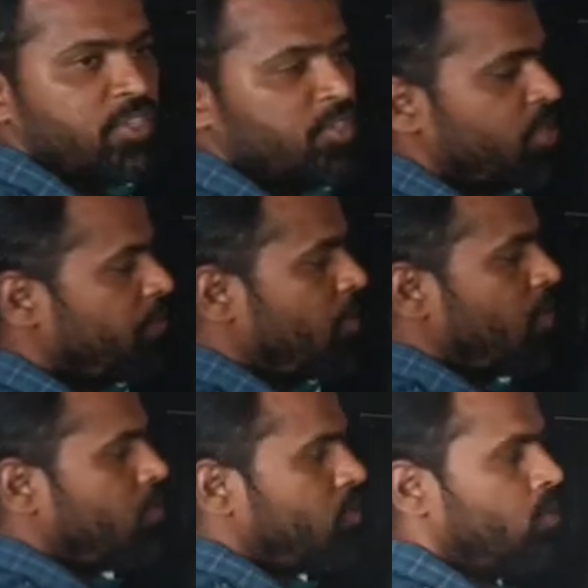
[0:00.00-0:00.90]
Cj
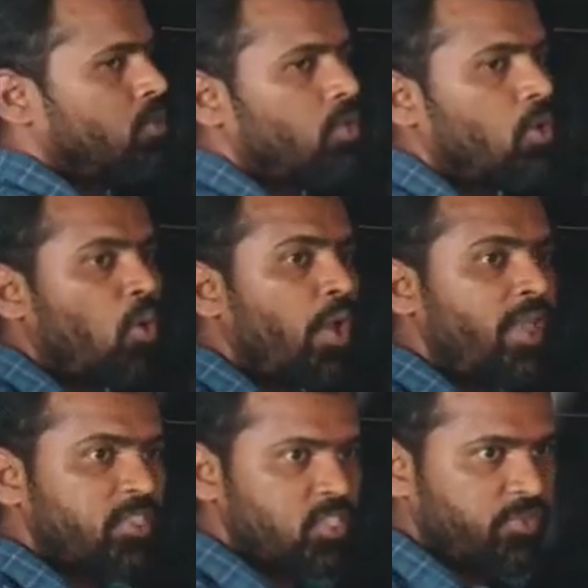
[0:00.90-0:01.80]
values the
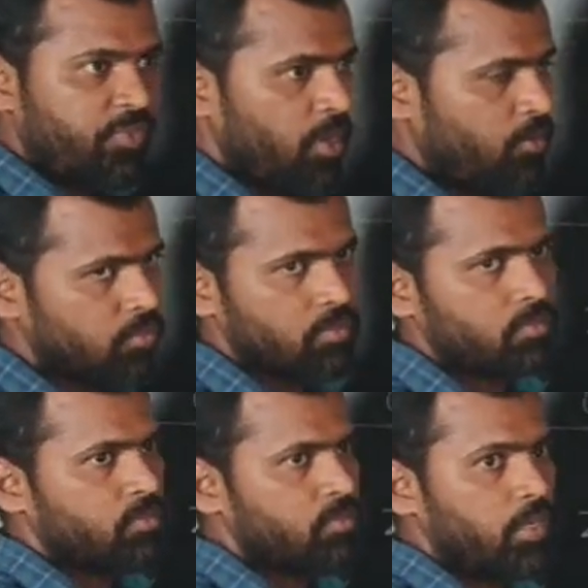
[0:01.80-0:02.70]
lowest value
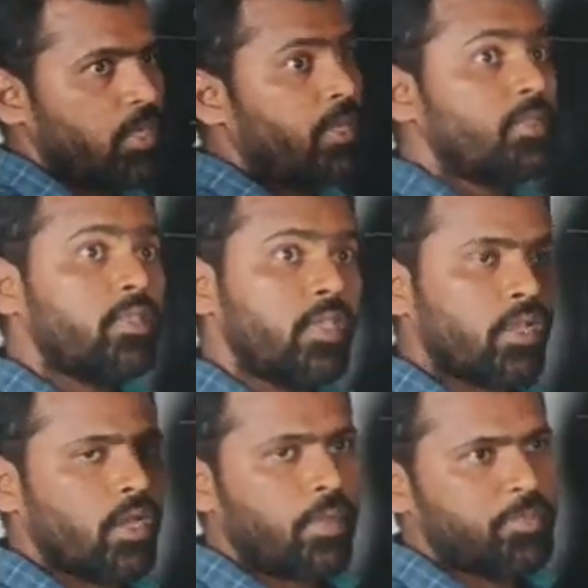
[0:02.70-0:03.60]
in
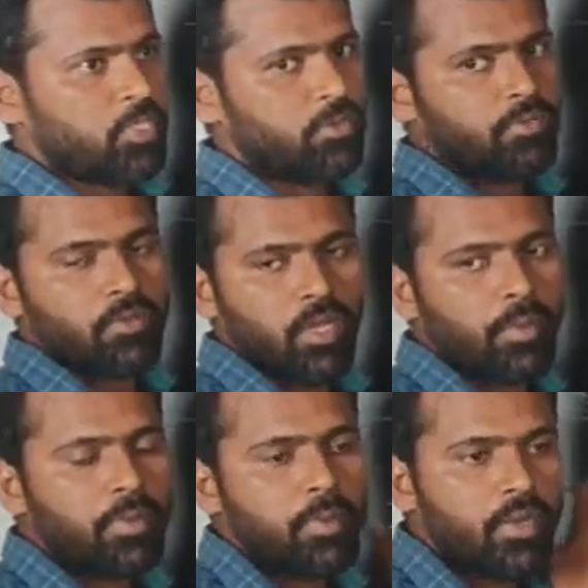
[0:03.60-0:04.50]
the objective
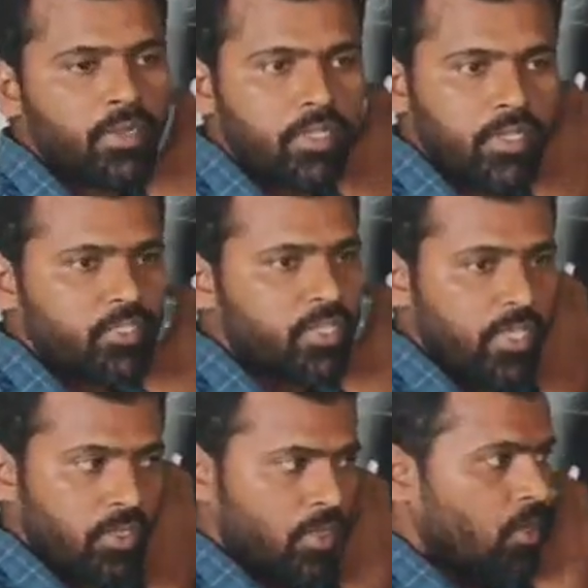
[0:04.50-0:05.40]
optimality
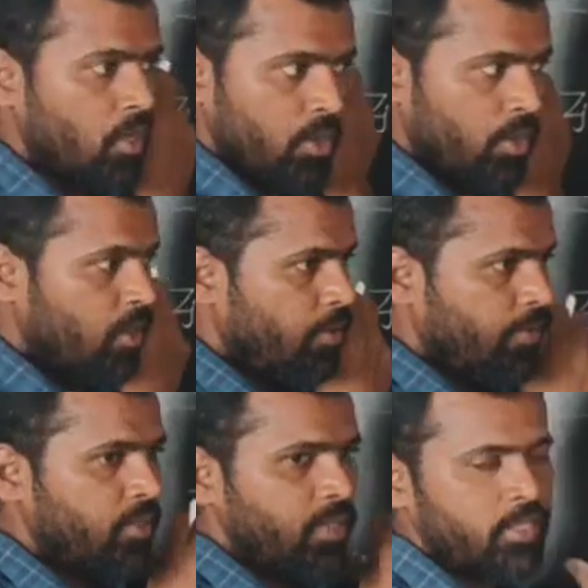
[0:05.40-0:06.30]
testing
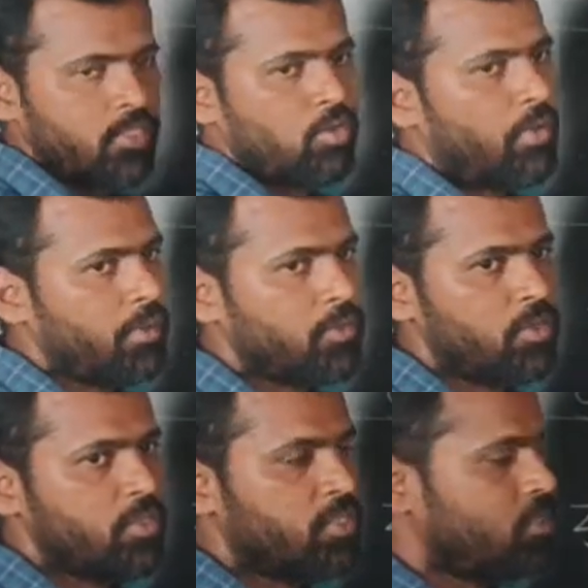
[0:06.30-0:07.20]
when there is no optimal
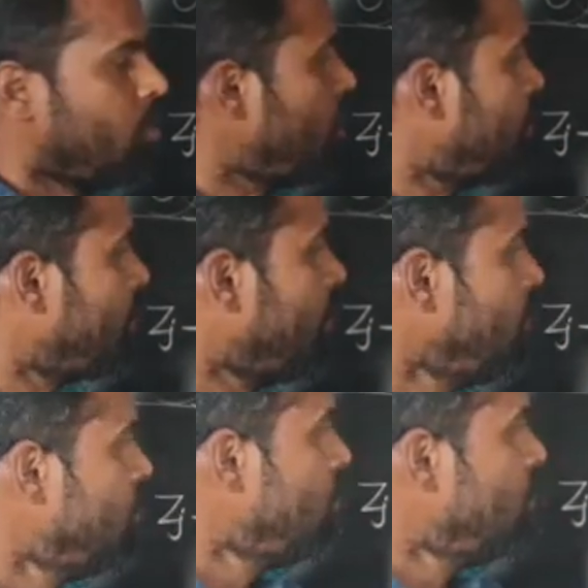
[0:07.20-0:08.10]
solutions not
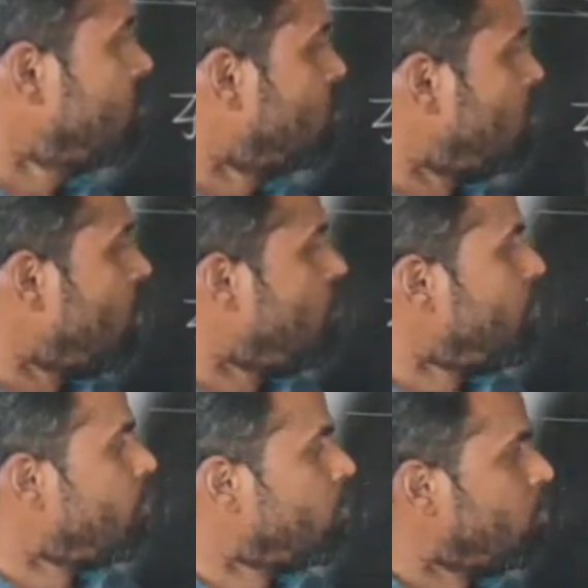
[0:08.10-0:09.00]
obtained. So now
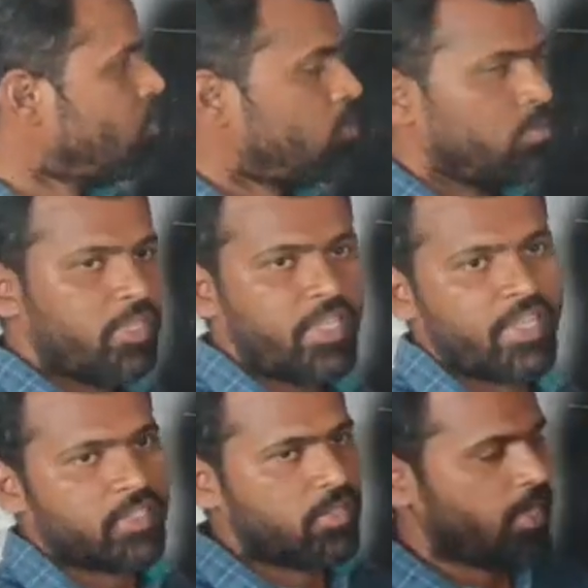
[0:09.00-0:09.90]
we will go to the
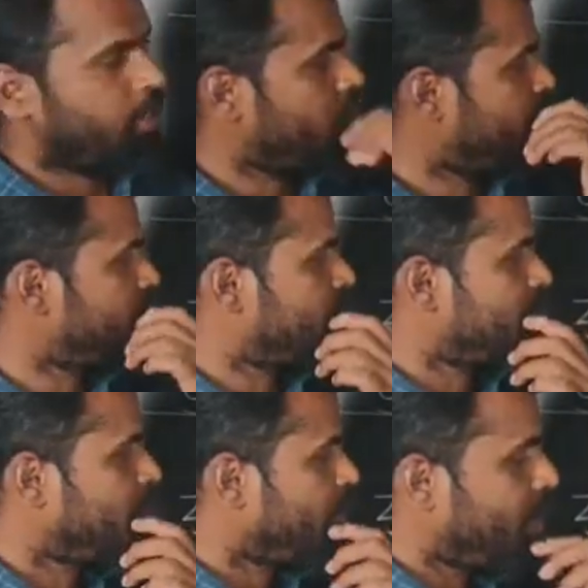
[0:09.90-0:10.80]
next iterations.
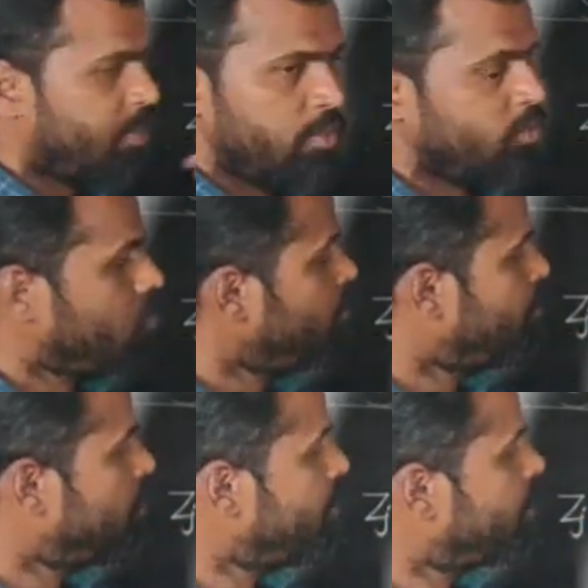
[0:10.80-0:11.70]
We have to
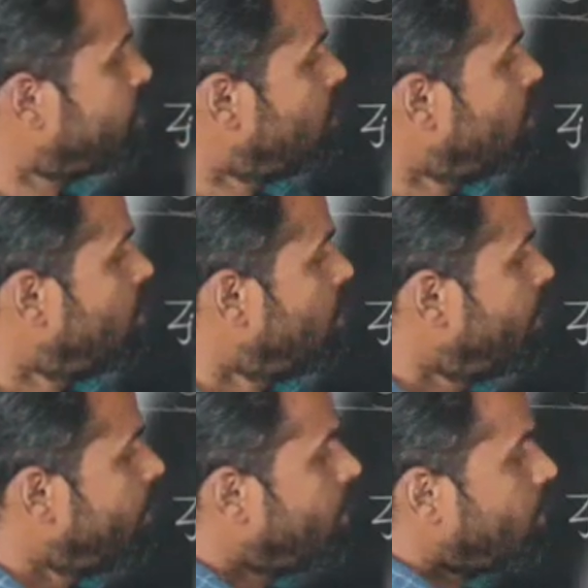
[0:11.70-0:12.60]
improve it.
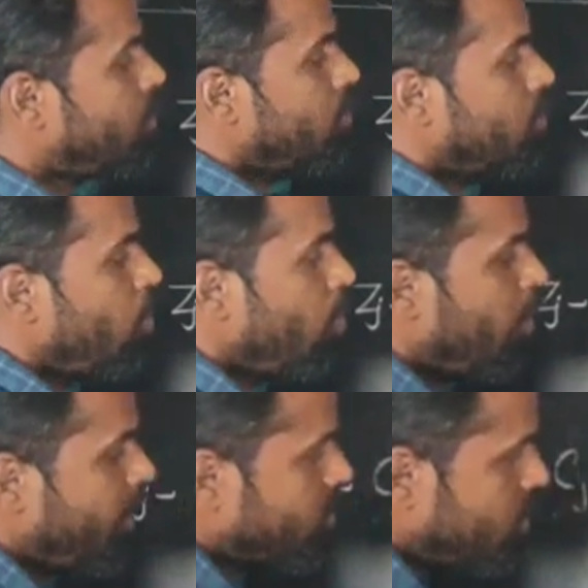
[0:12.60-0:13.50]
Here the
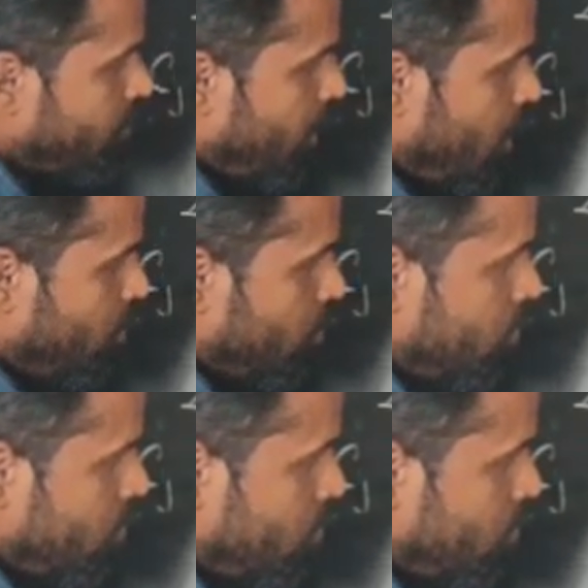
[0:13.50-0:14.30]
lowest value.